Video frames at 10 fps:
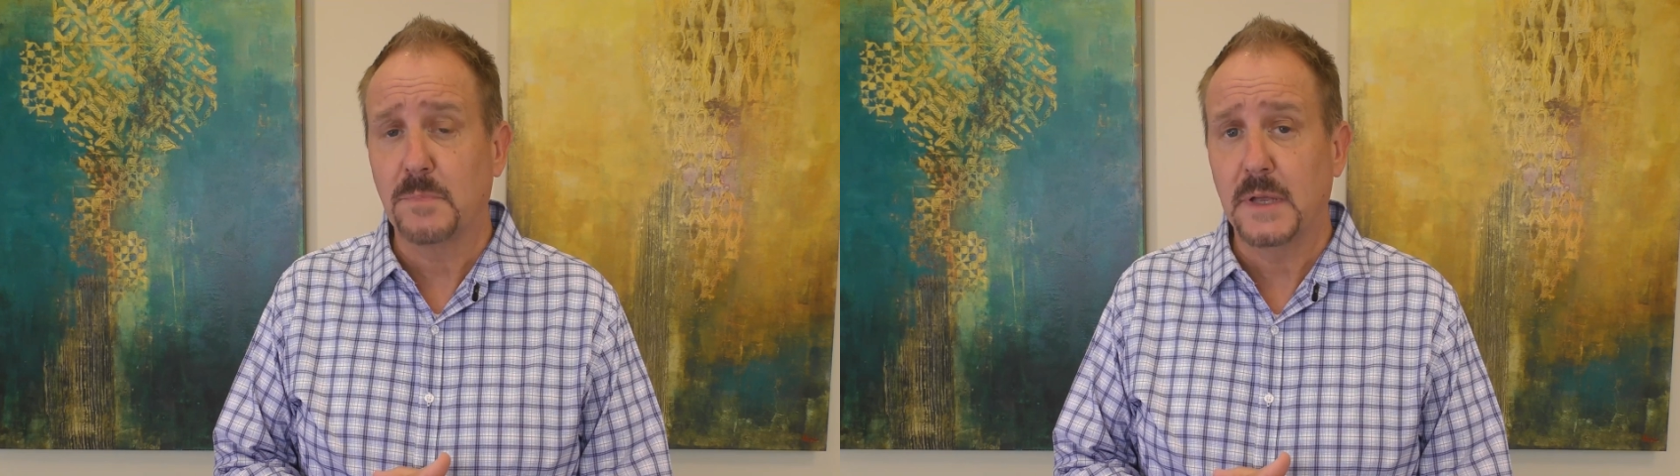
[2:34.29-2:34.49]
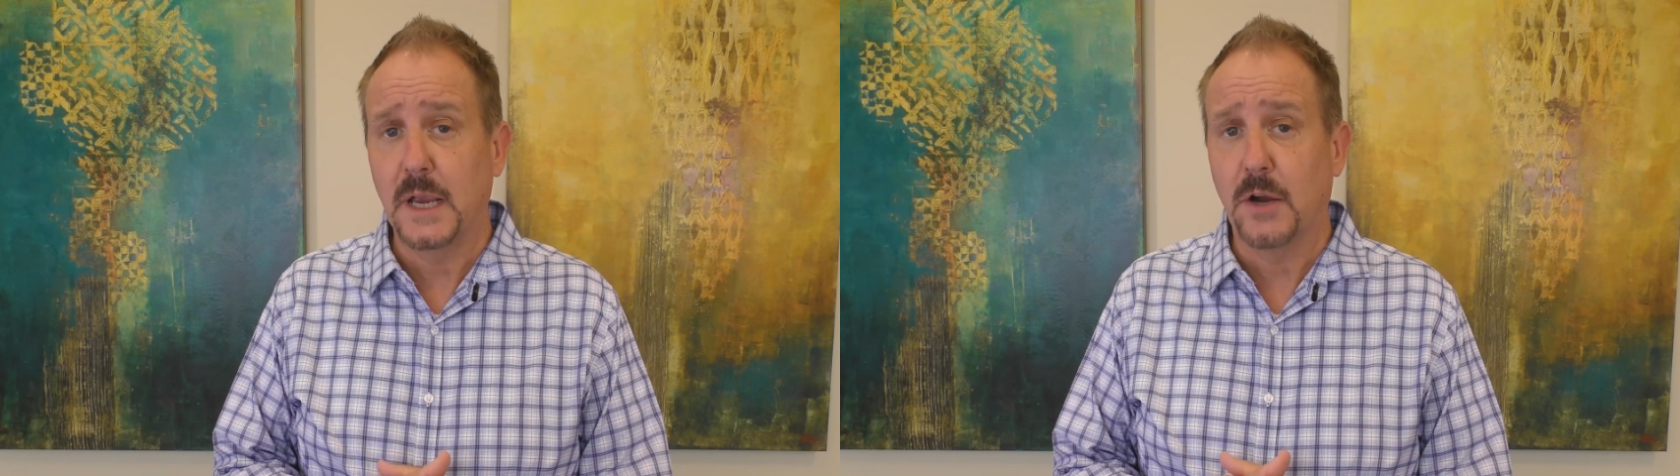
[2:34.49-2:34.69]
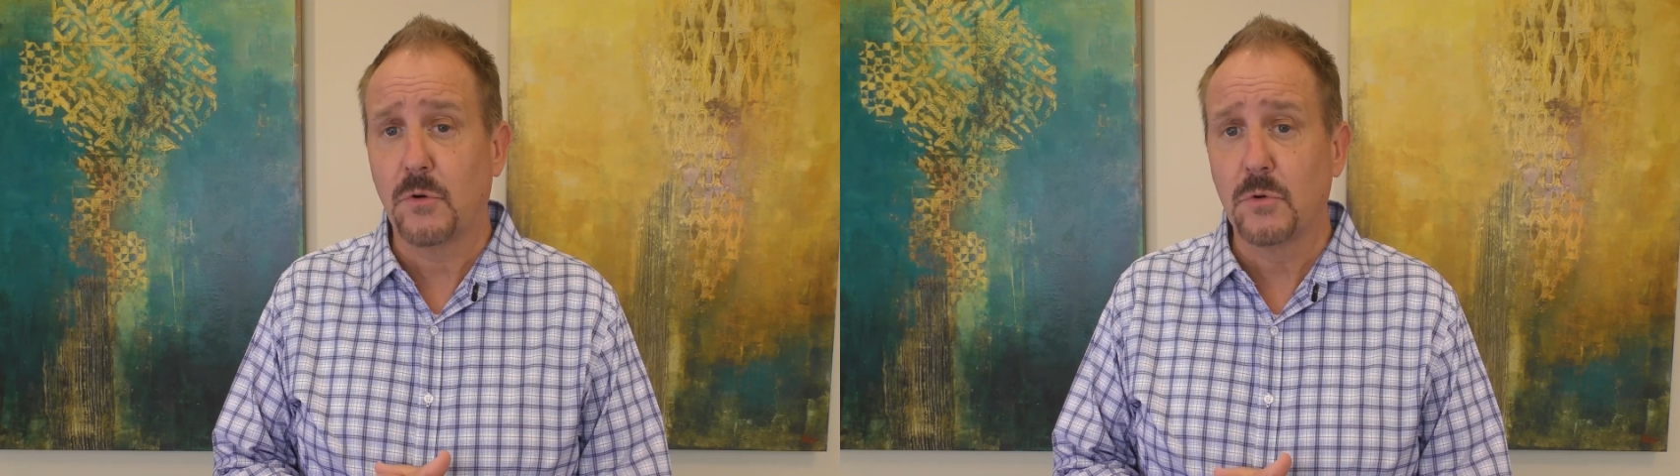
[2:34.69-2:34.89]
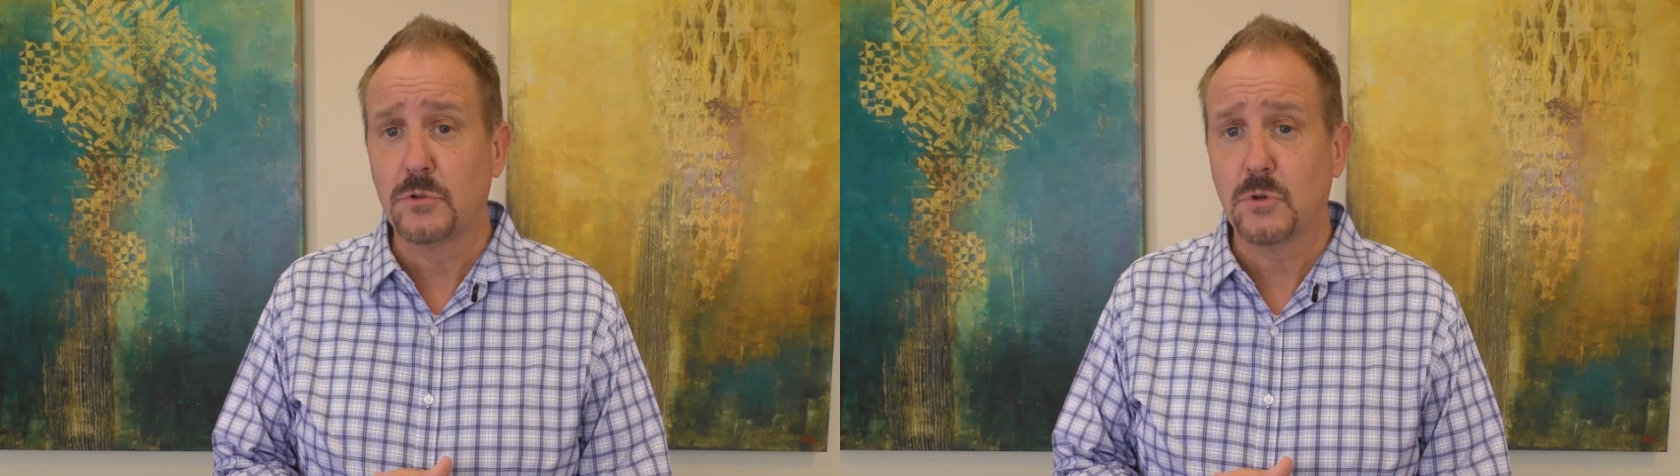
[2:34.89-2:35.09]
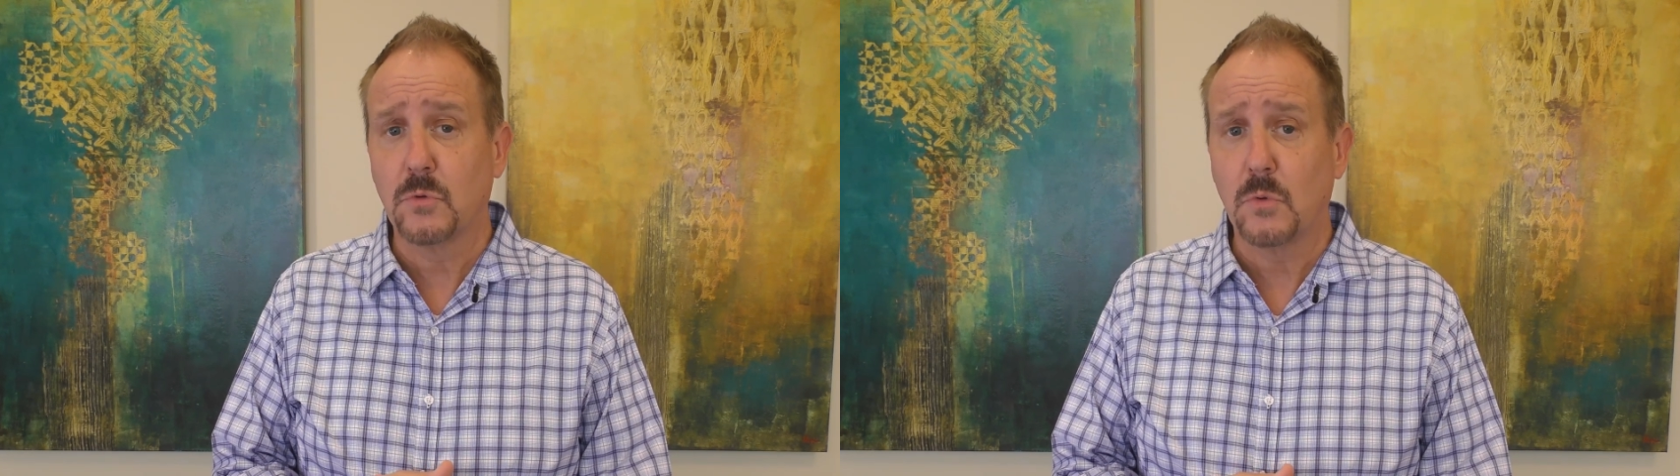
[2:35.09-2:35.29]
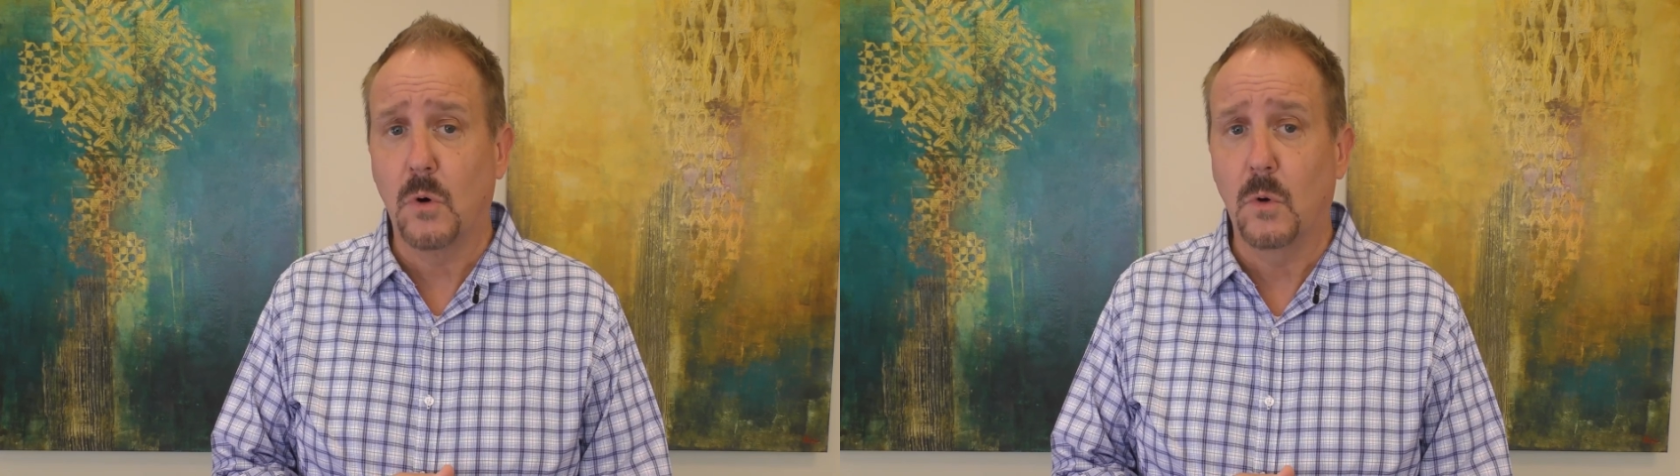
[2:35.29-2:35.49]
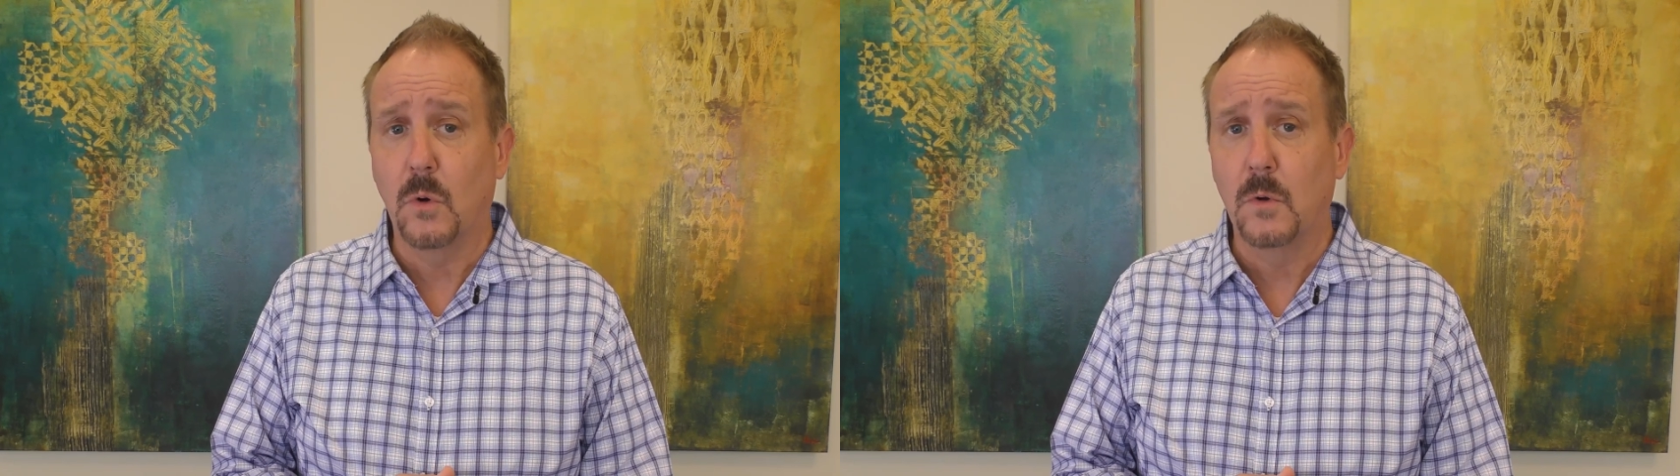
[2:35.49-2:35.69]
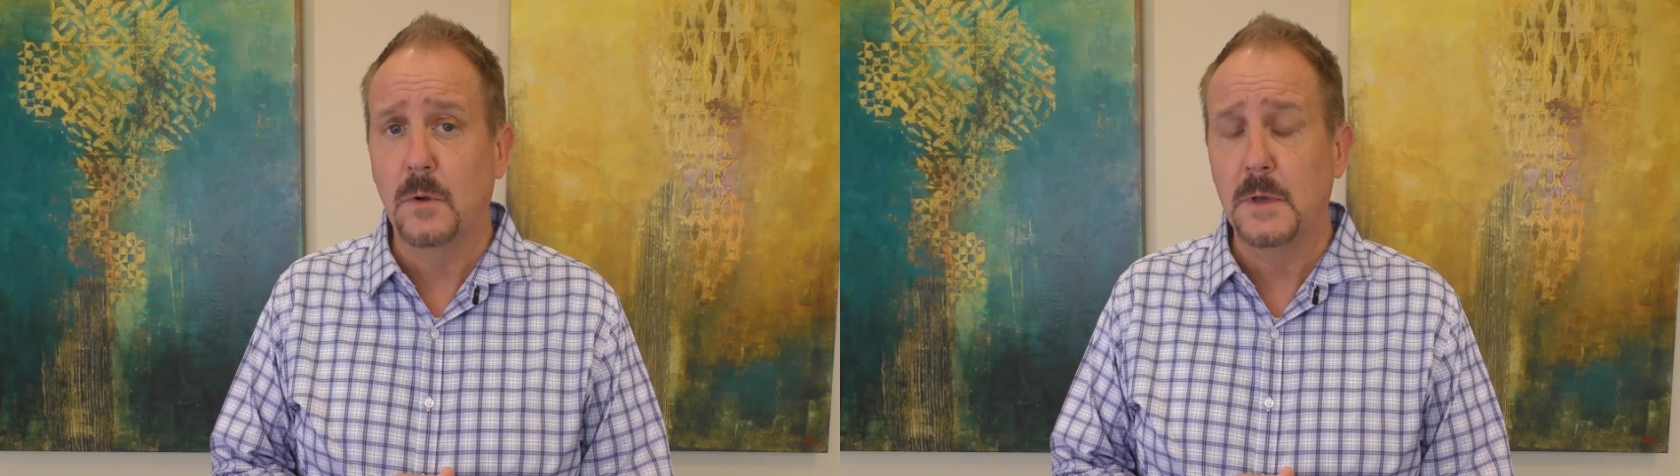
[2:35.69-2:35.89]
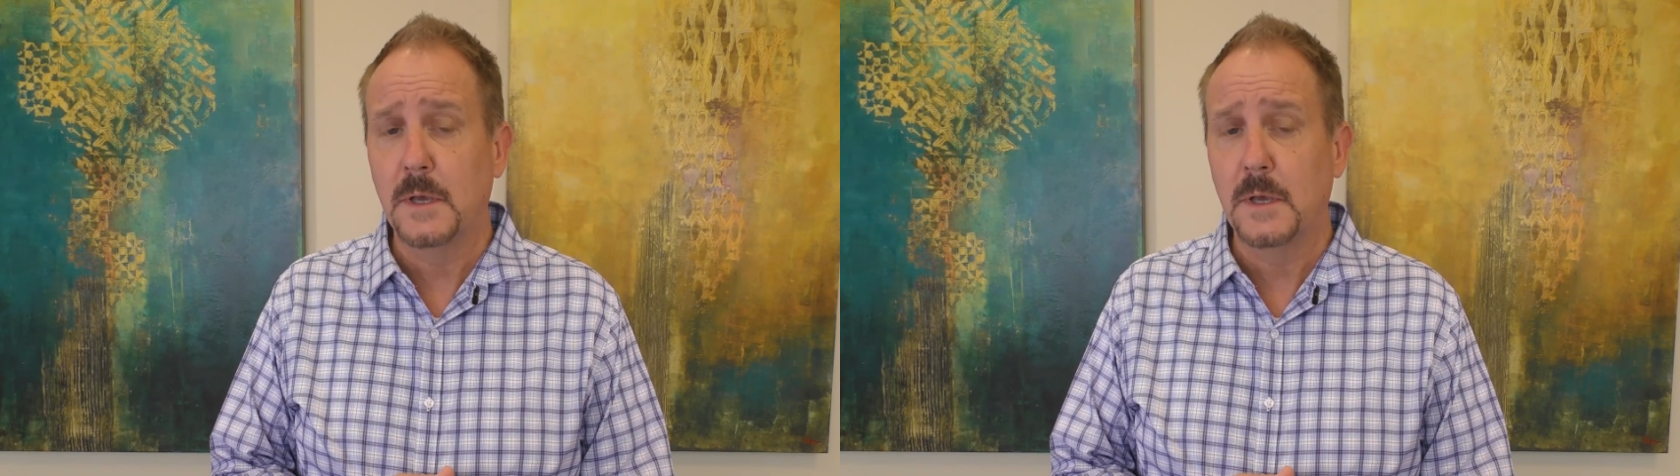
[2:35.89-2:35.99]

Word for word: play a crucial role